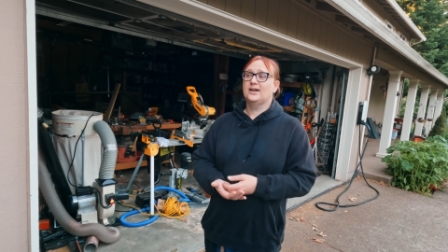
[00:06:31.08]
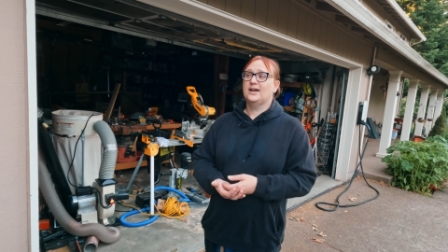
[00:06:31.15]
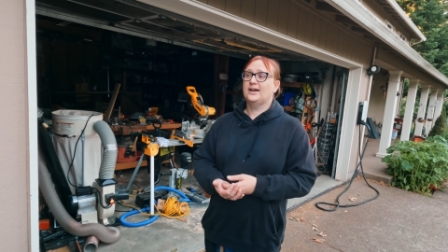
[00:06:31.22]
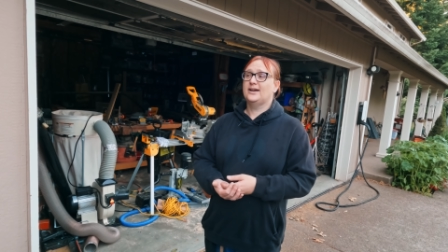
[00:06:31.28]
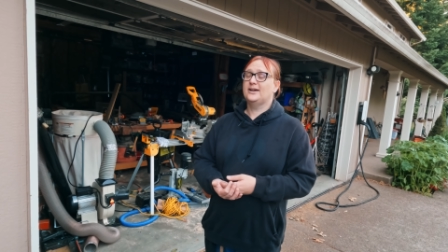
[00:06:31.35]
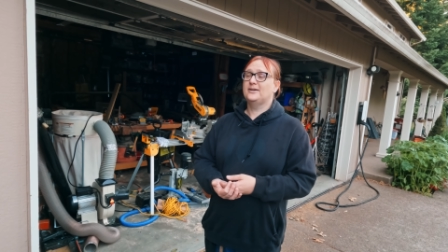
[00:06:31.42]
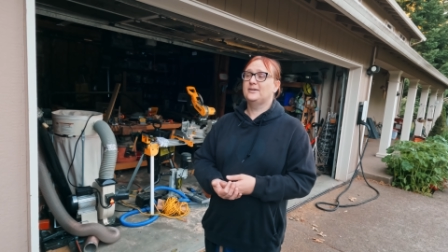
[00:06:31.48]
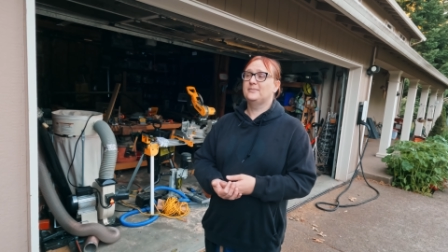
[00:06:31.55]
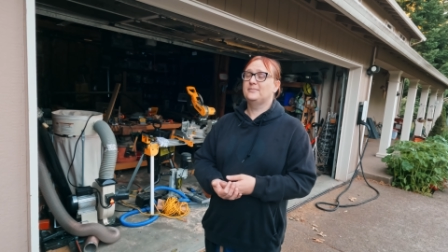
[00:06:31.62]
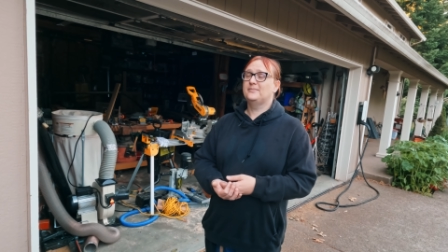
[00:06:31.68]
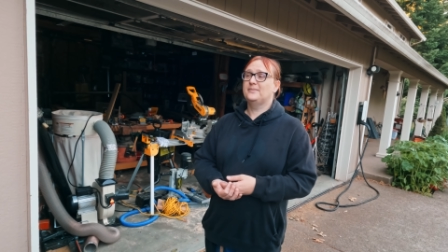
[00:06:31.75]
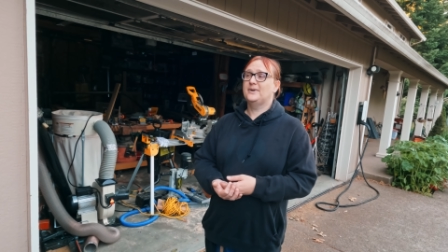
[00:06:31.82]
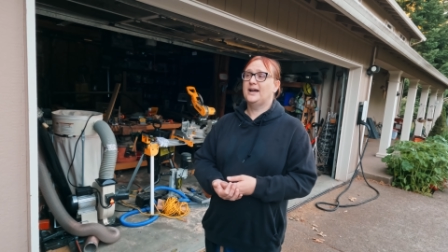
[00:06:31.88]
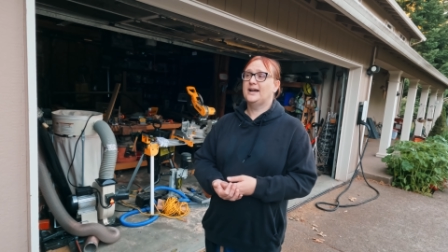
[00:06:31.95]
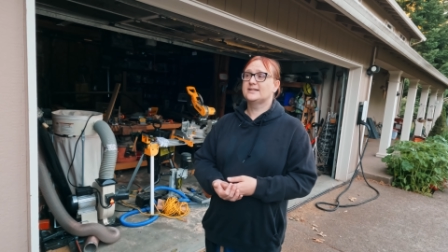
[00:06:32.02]

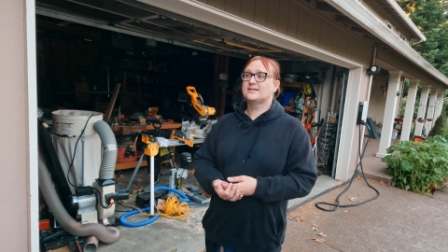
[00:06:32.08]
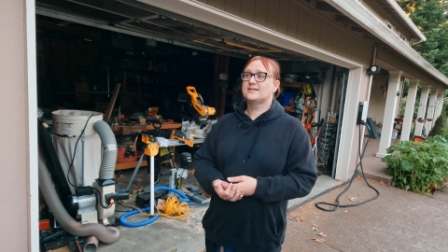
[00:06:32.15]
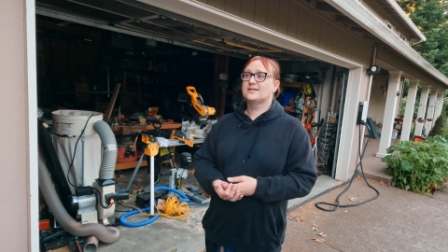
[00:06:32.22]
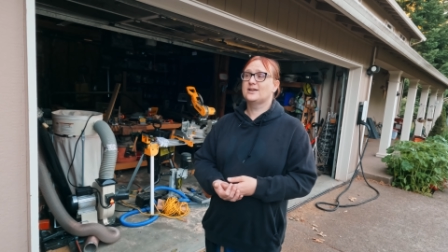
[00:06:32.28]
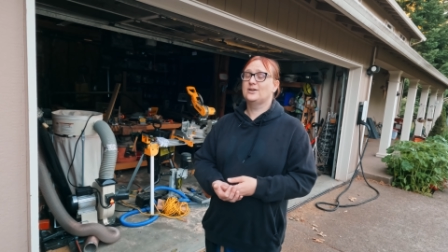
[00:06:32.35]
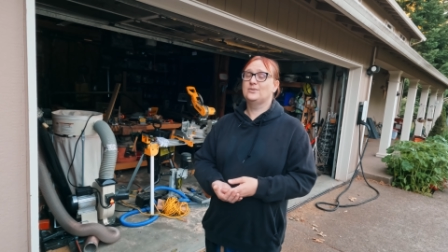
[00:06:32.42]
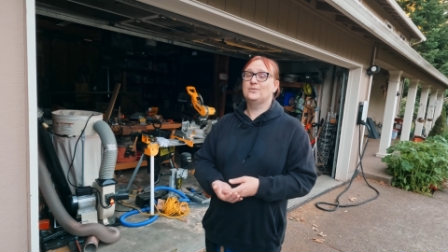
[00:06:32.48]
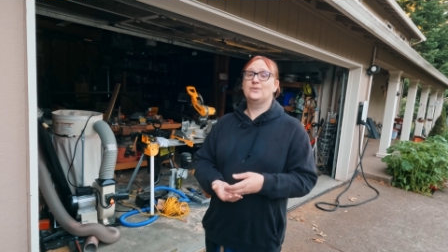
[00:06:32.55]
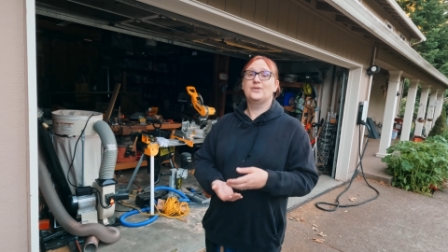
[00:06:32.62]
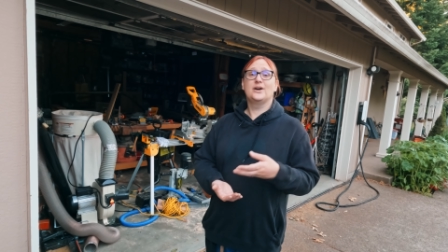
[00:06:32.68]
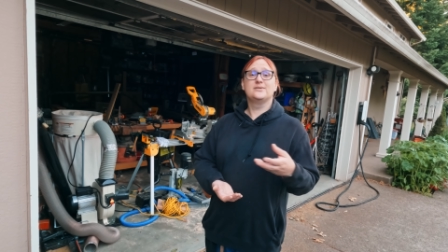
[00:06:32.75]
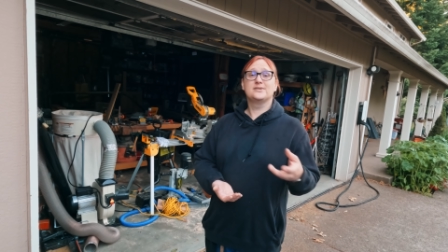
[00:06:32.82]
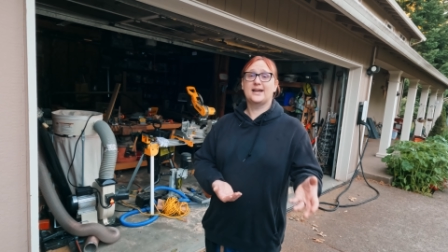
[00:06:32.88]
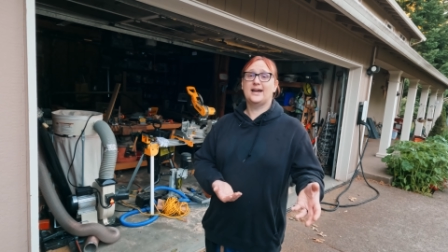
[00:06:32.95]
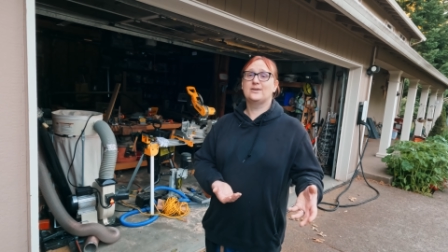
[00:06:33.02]
Um, and so
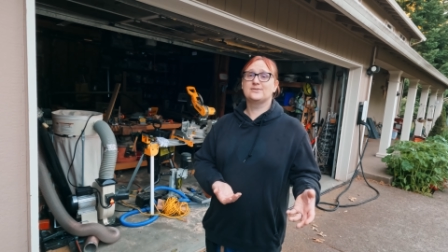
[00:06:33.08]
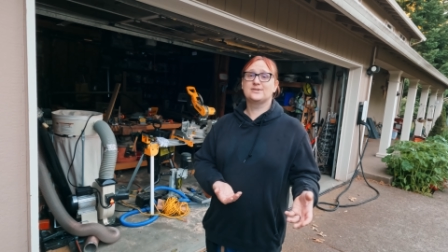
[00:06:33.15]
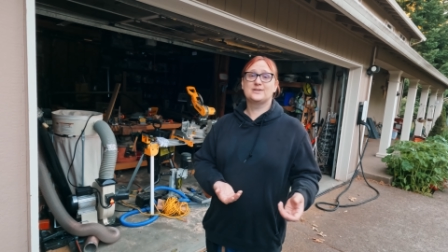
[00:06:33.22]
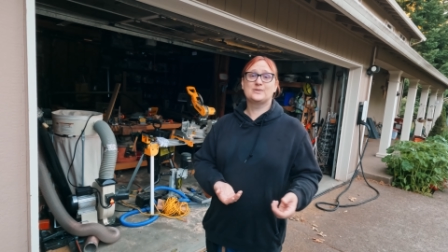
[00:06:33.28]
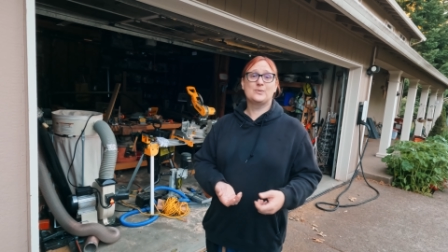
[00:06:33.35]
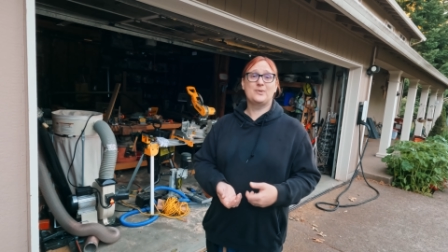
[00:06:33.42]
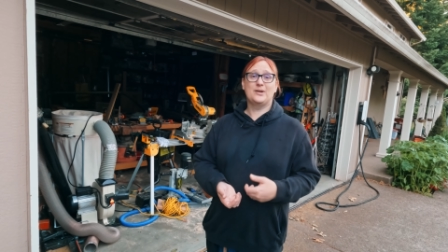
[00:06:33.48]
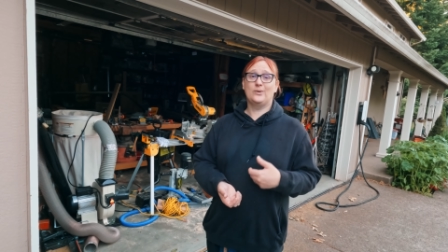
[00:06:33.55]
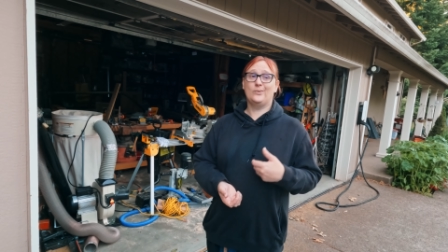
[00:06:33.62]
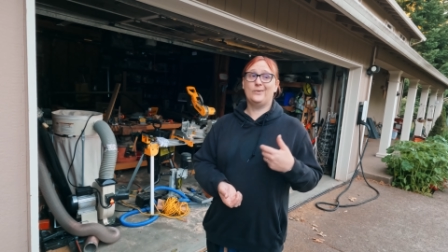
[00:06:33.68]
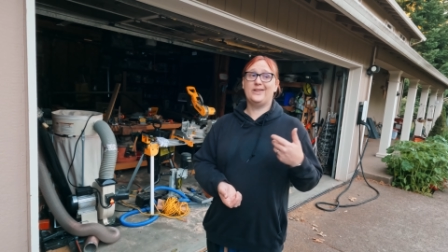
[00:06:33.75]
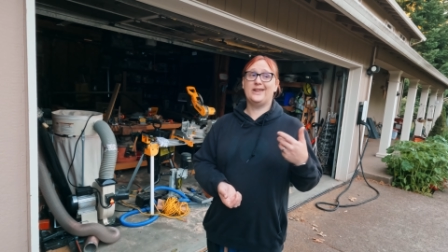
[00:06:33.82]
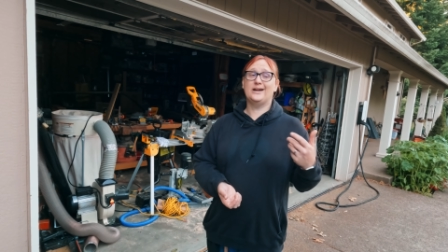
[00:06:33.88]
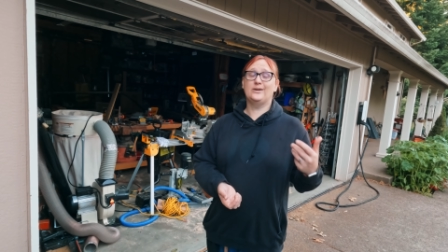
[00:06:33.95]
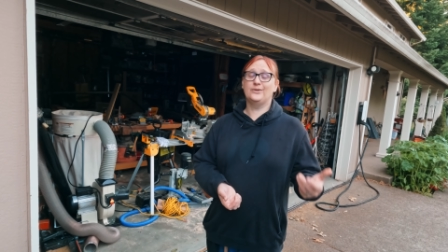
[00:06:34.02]
those houses were built
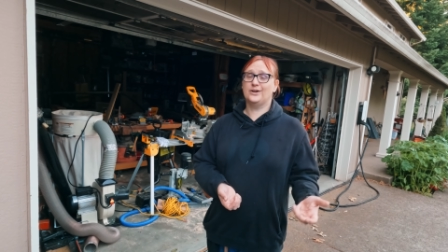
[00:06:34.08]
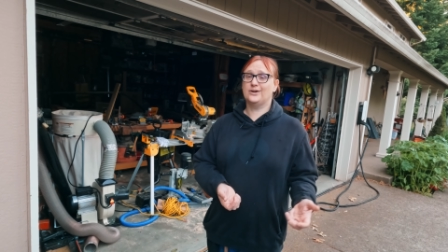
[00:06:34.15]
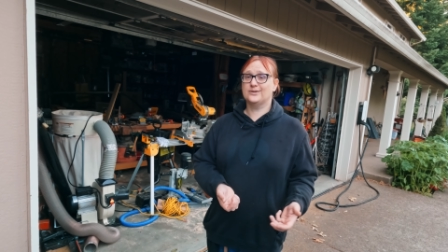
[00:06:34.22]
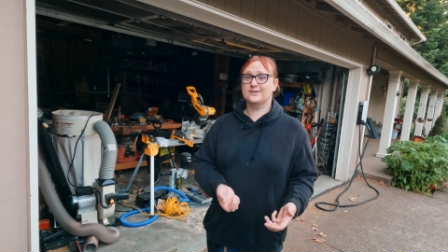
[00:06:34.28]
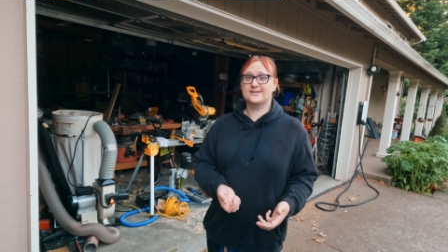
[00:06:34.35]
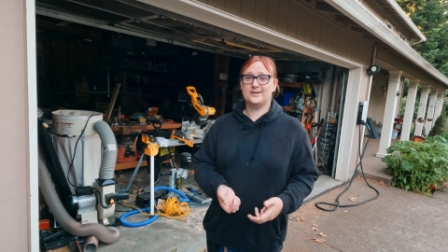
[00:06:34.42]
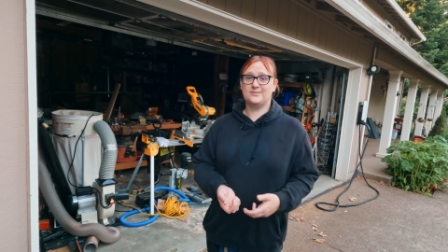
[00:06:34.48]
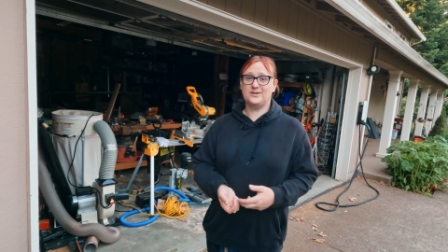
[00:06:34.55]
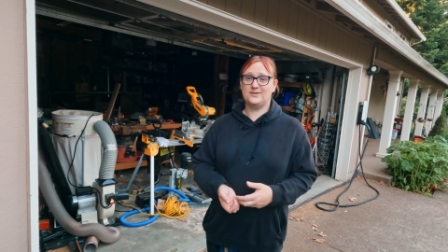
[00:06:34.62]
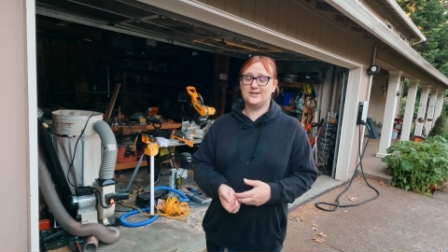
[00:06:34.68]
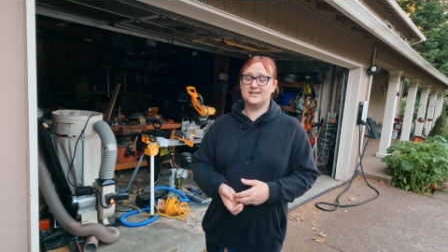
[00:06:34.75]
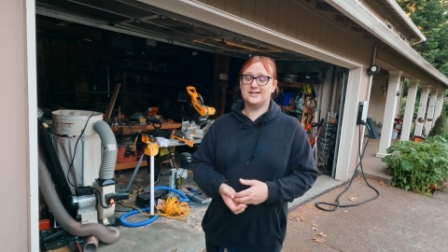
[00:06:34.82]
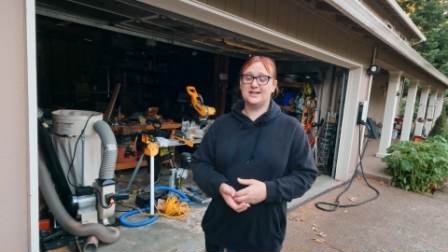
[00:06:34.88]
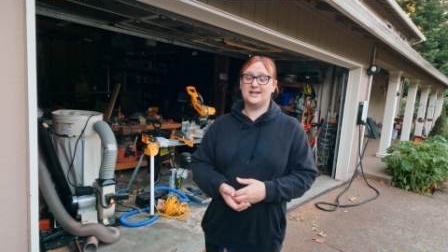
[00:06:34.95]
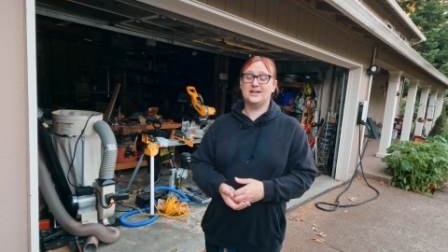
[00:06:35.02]
without the concept of
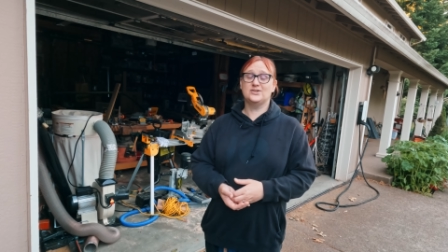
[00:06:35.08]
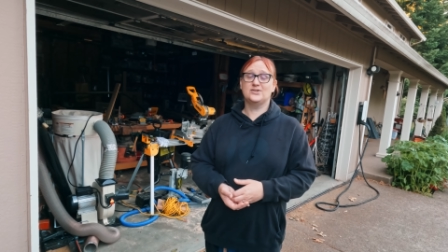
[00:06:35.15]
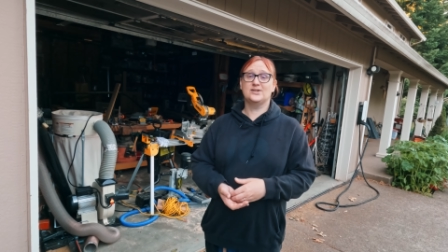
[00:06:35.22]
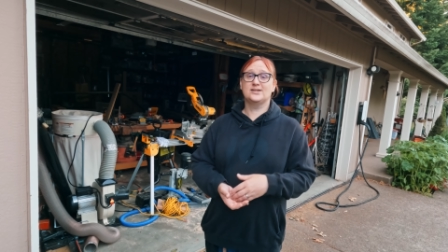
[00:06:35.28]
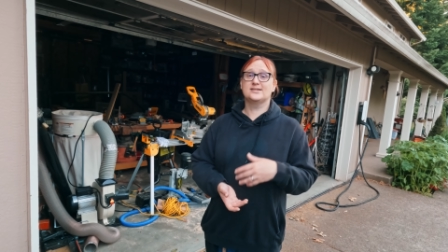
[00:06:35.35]
insulation,